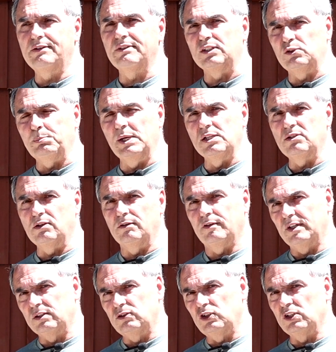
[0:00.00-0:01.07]
of expensive
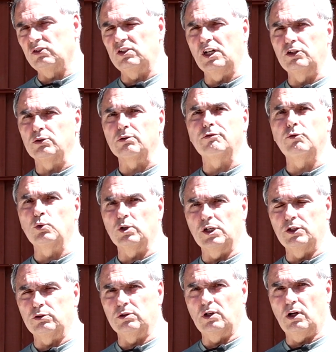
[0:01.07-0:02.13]
at just under
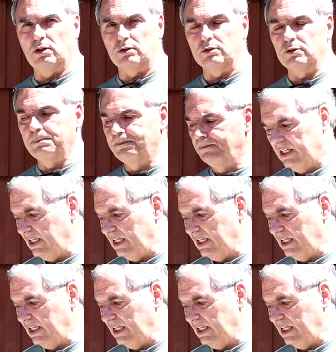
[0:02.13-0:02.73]
$400.